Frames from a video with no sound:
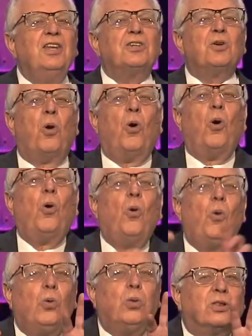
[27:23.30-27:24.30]
this
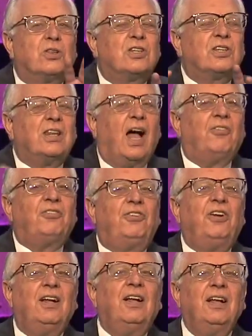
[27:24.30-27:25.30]
old
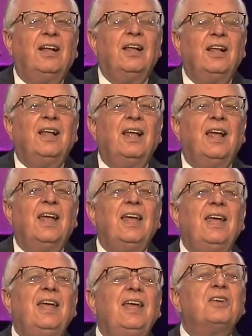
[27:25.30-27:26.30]
stuff
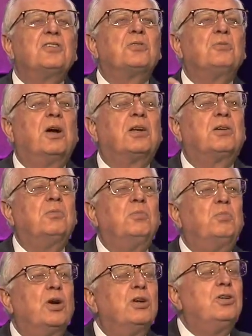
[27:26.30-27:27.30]
is what
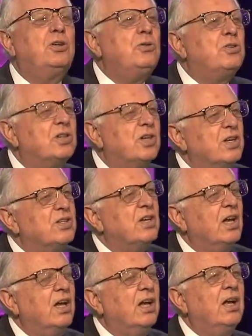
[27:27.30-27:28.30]

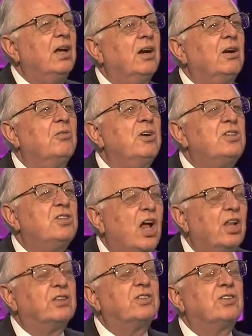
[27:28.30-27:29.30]
produces
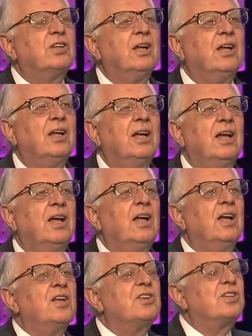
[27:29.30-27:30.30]
results.
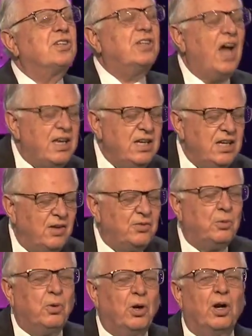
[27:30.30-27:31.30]
Study
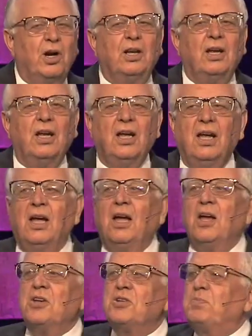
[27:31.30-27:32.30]
of the Word,
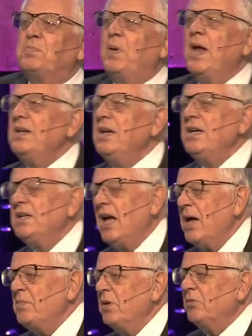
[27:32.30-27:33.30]
spending
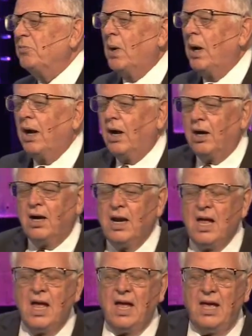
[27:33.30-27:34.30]
time in prayer,
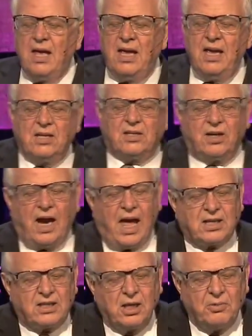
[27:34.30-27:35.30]

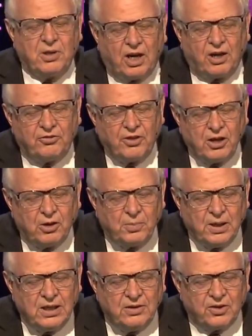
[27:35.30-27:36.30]
interacting with our fellow
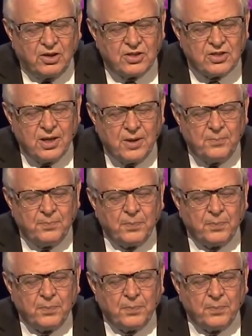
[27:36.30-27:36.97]
believers.